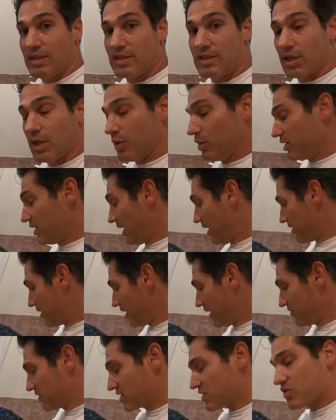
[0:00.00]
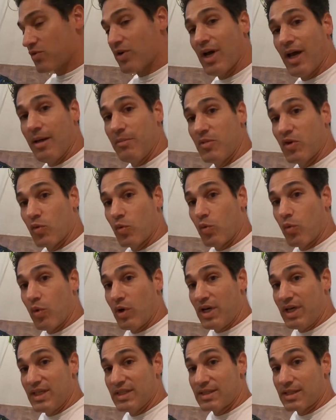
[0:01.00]
So now that I've described
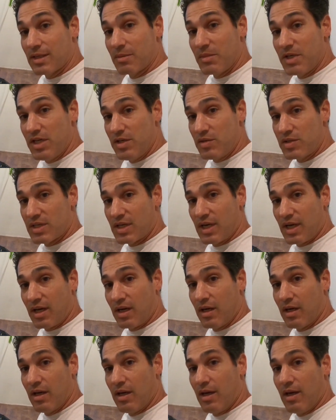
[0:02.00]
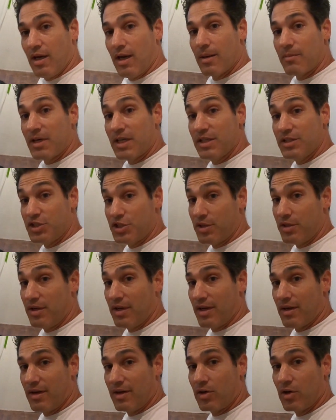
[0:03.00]
what it is that I'm using, I'm going to show
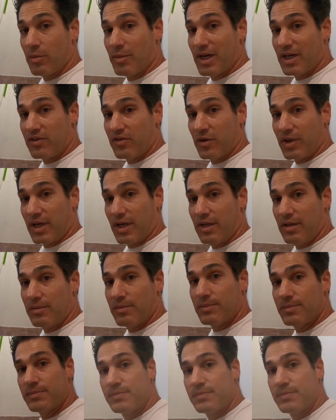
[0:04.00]
you how I go about doing it.